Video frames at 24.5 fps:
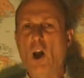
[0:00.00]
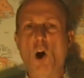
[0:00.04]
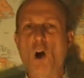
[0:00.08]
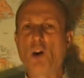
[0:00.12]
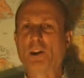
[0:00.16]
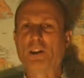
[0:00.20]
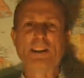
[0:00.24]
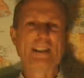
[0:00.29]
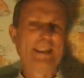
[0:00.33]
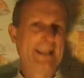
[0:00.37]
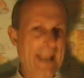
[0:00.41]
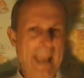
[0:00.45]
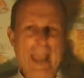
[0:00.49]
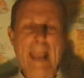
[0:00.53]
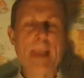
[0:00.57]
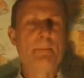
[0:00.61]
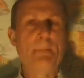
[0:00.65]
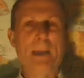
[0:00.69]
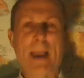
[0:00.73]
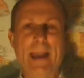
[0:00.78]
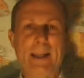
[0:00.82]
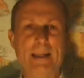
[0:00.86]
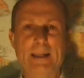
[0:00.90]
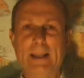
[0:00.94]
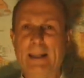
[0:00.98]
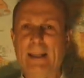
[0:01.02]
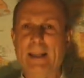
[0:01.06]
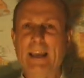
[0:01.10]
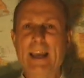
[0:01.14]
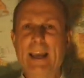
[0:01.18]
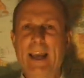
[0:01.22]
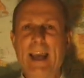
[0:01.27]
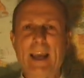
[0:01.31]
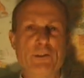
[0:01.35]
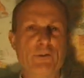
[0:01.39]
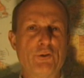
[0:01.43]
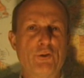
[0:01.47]
on gay baiting
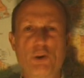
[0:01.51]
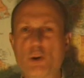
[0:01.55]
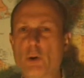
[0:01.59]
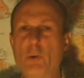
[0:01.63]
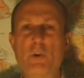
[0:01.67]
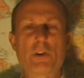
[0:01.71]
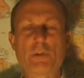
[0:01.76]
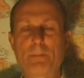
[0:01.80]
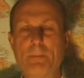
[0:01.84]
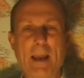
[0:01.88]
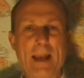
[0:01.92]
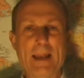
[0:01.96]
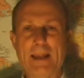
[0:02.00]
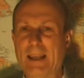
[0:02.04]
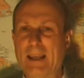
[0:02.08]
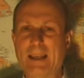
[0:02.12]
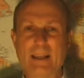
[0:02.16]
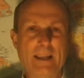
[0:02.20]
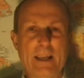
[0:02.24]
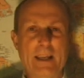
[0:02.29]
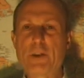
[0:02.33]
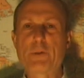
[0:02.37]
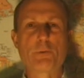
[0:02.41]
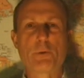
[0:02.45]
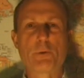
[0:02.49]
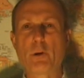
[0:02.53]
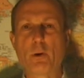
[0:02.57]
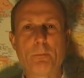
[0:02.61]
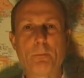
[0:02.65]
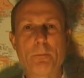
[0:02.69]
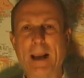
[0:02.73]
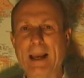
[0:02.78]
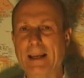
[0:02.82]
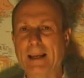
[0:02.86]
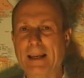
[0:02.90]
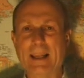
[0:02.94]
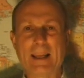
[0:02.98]
and Jewish baiting and Israel
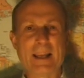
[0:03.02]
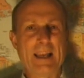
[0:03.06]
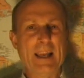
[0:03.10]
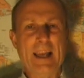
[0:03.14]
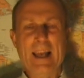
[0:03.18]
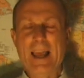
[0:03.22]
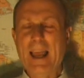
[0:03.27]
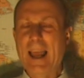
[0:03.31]
baiting